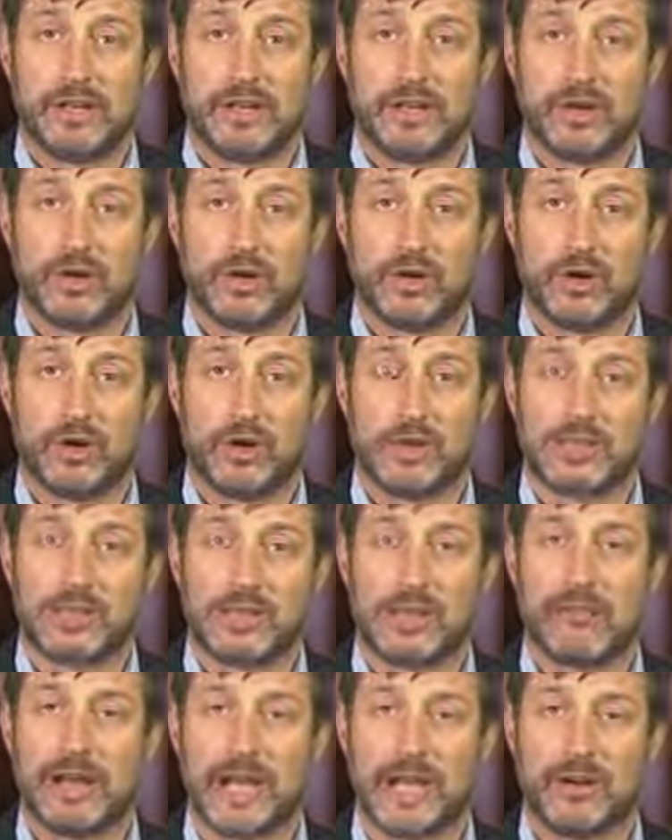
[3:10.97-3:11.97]
or
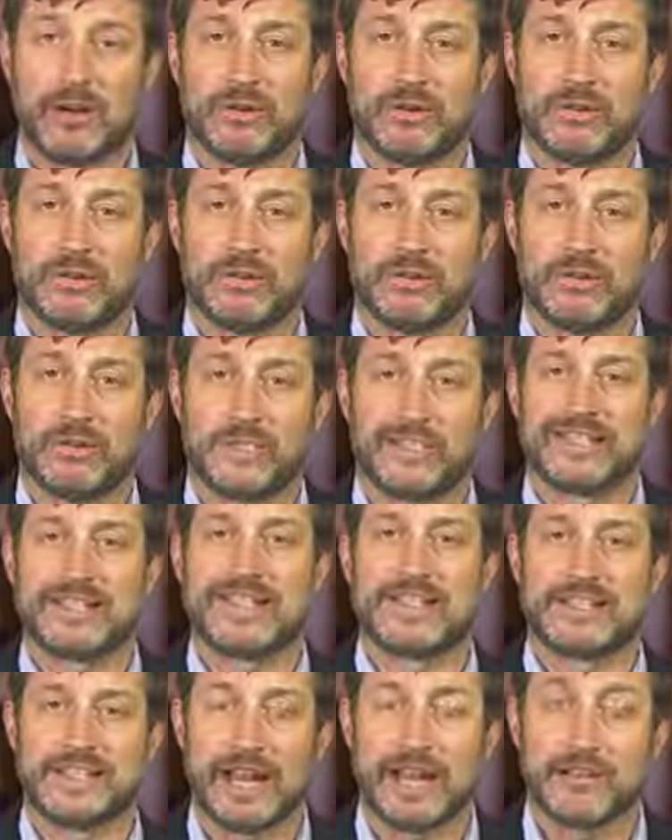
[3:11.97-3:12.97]
somehow
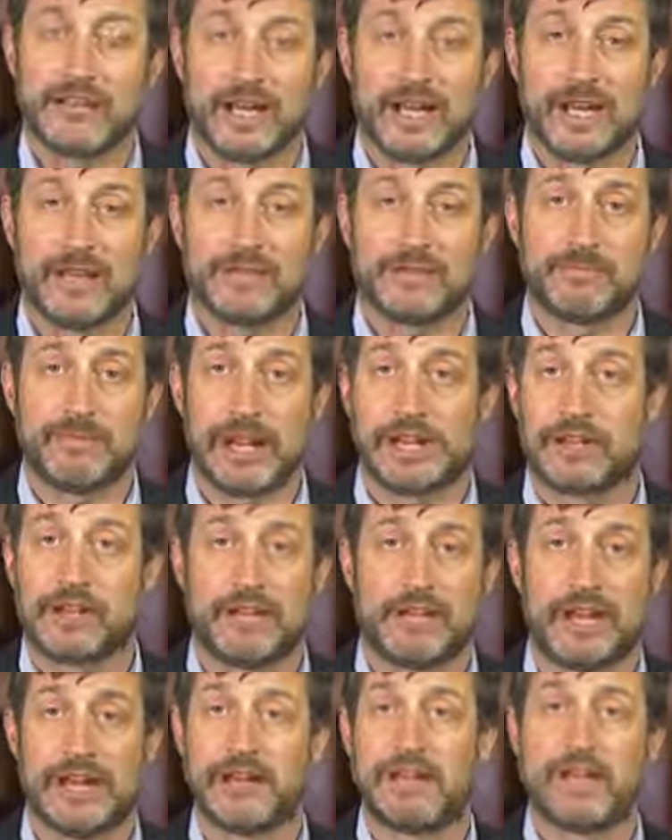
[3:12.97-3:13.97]
disincentivize
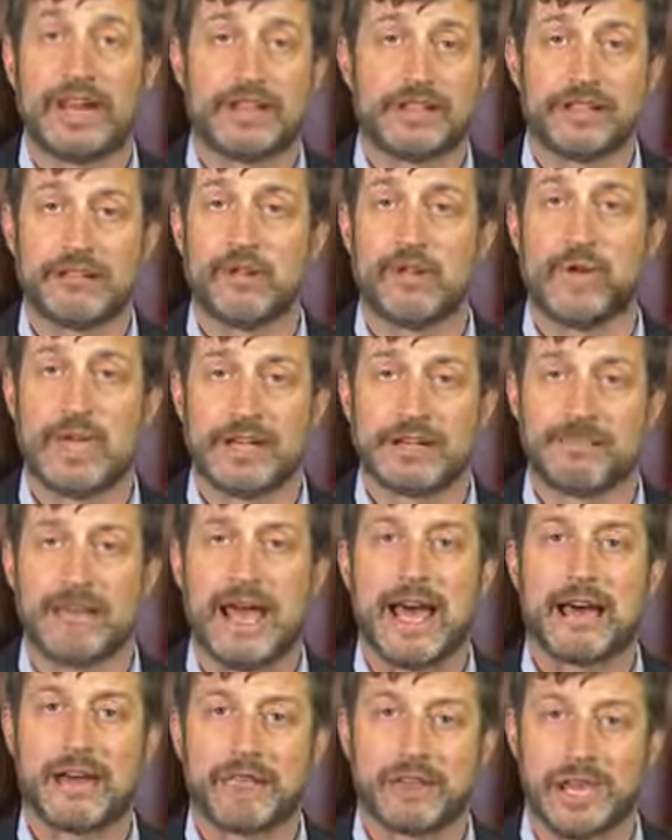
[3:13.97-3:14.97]
medical care that is viewed as
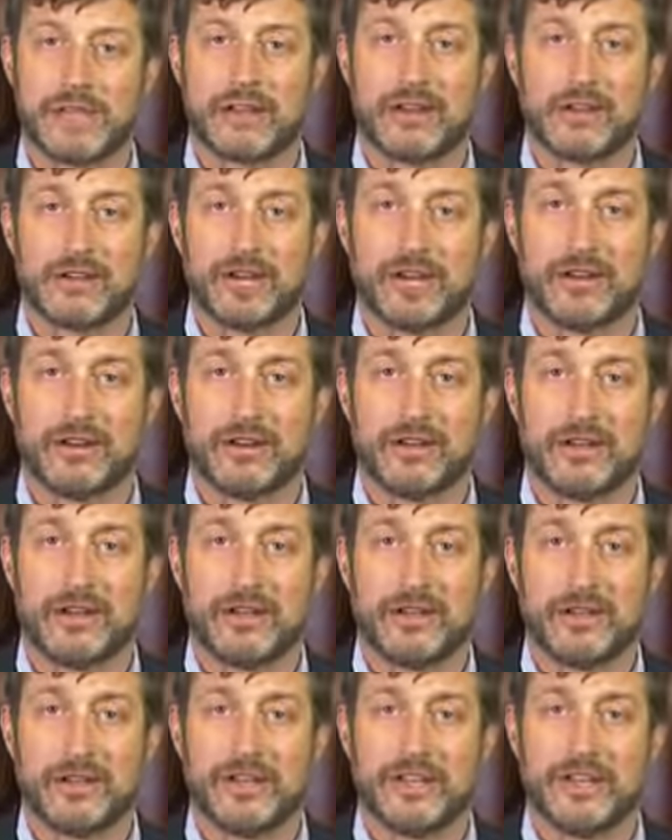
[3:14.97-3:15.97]
bad medical care.
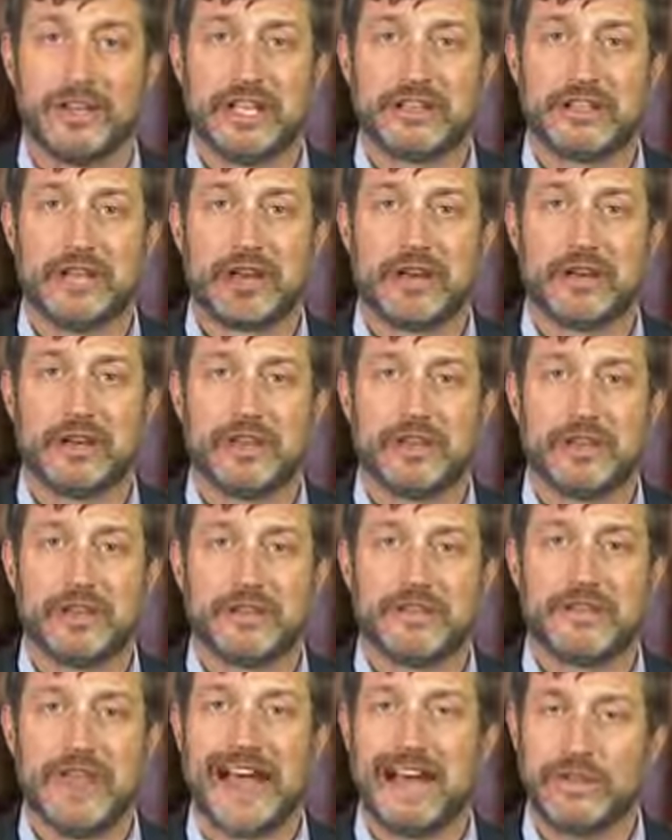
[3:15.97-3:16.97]
These are
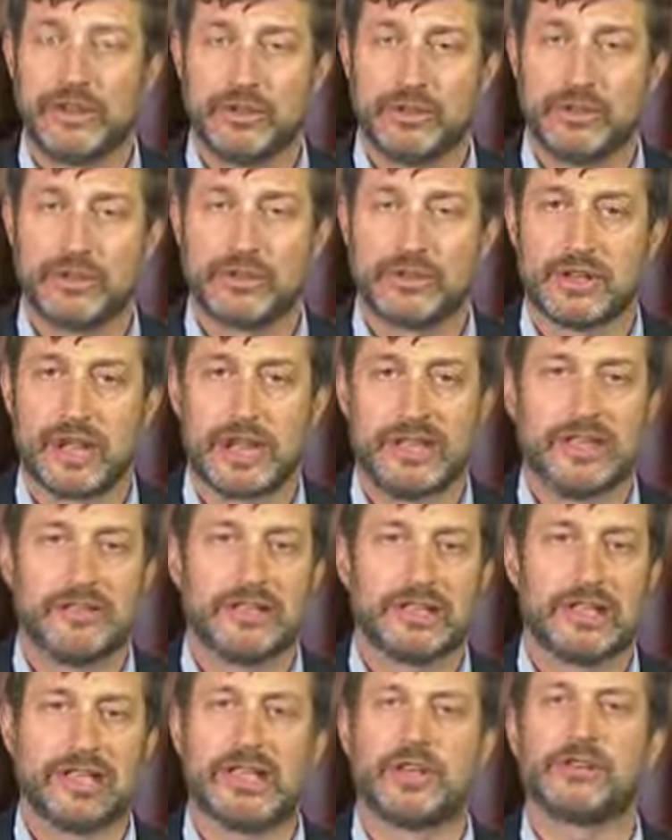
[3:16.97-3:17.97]
values and
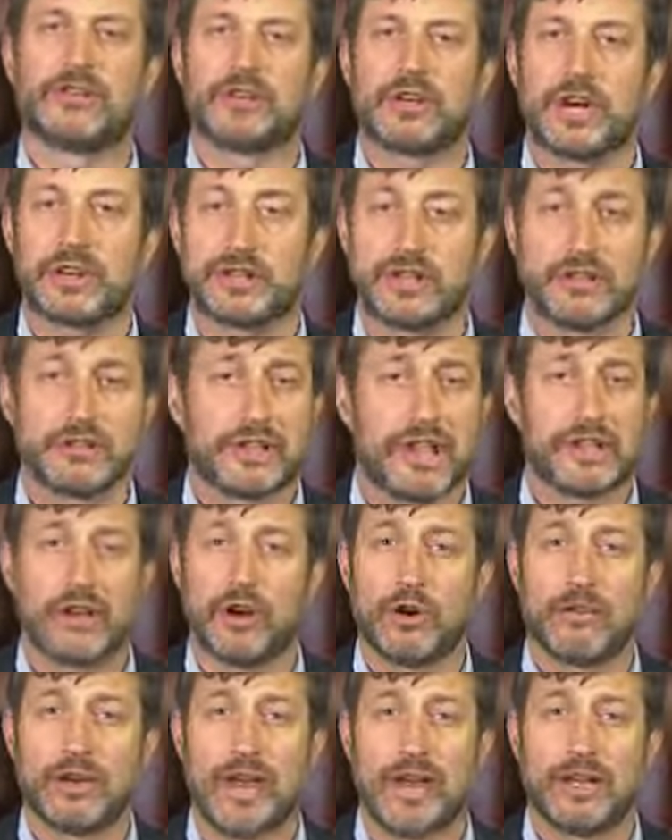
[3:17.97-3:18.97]
even legal structures that
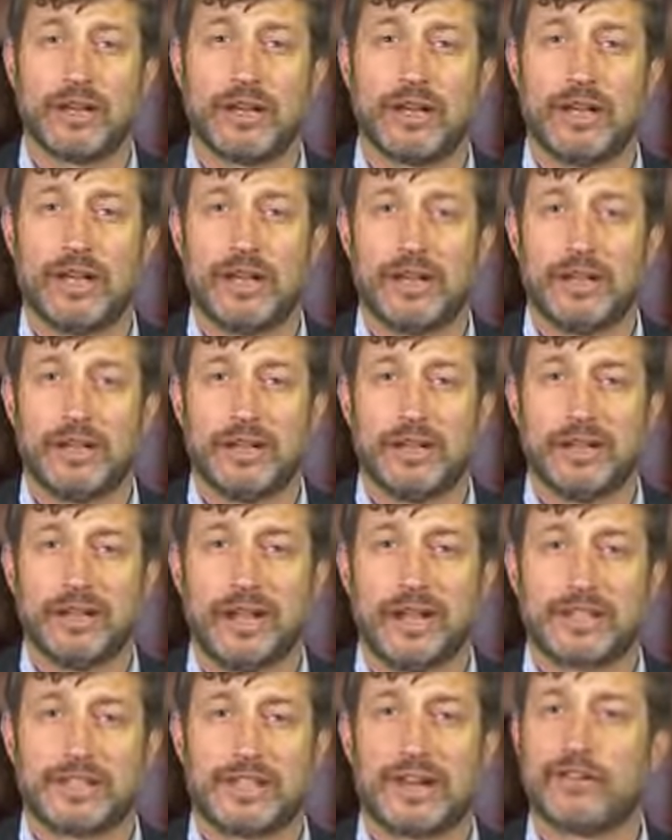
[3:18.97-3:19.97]
go back
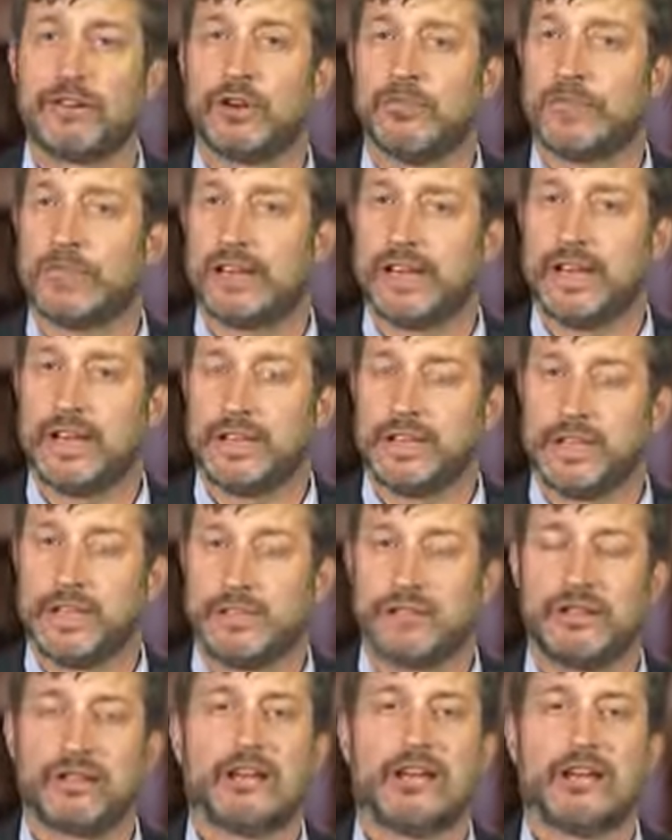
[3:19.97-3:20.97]
several
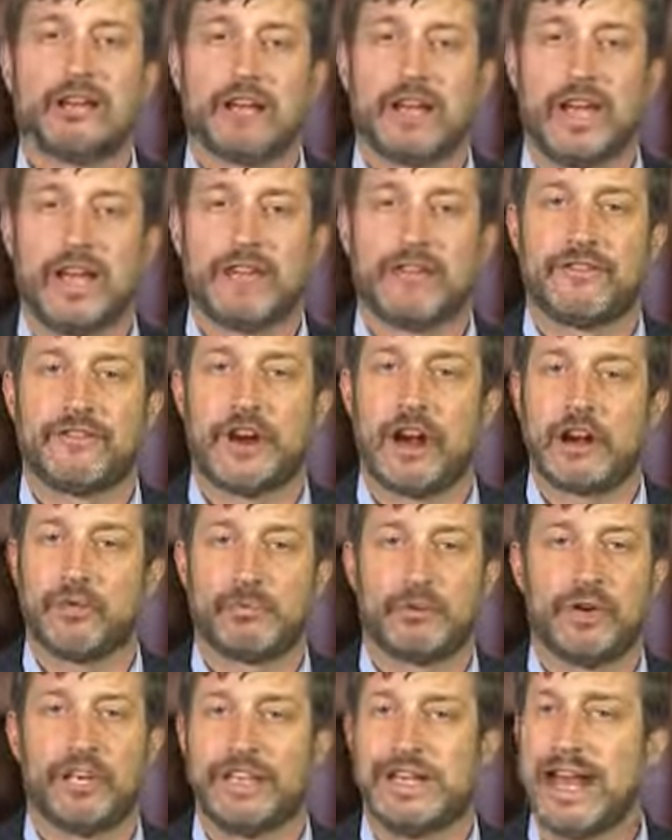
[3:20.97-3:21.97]
millennia and far
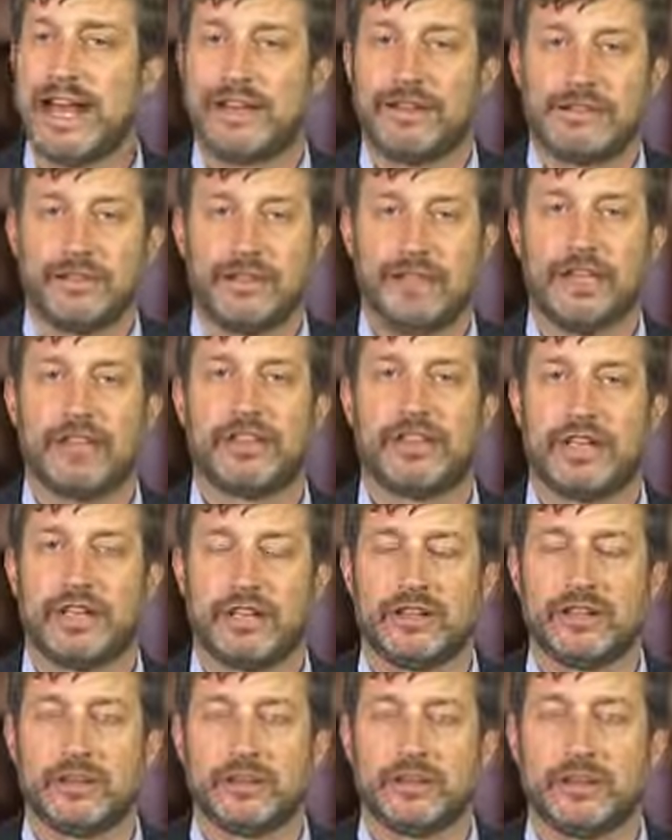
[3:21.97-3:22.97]
predate anything
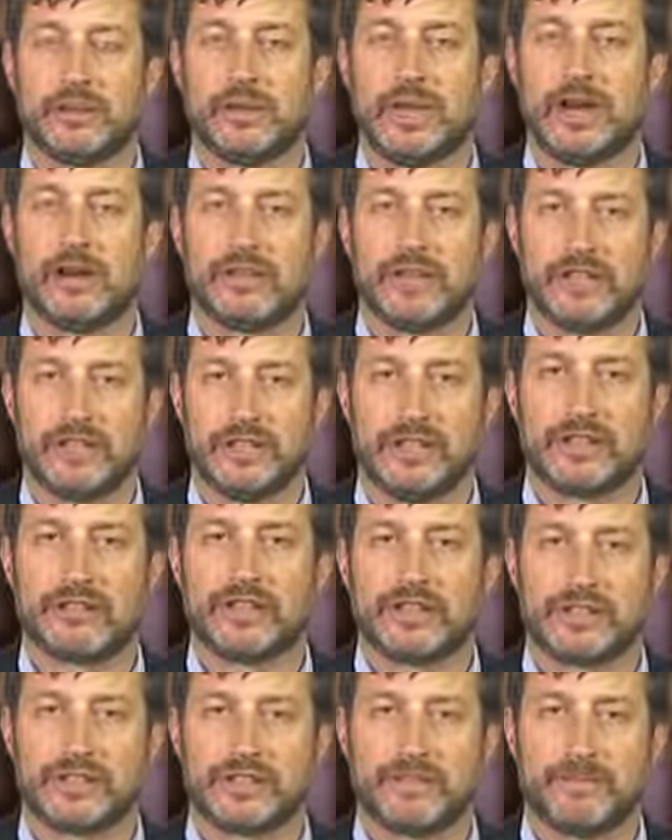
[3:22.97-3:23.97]
in the American legal
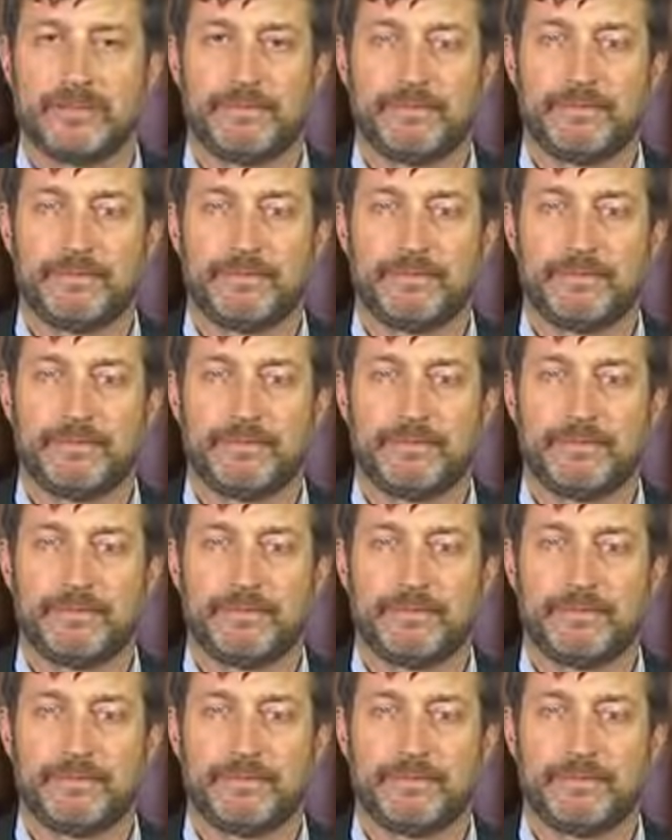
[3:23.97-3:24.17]
system.